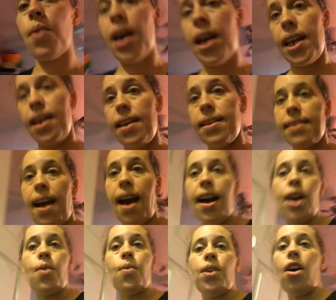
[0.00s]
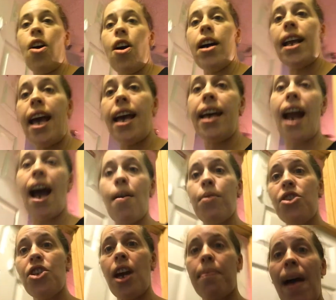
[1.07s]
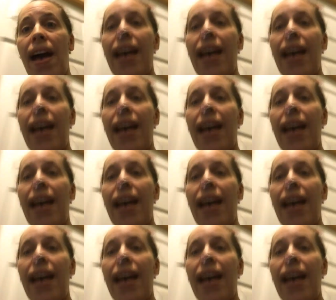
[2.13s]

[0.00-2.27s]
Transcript: what he's got going on, and I will check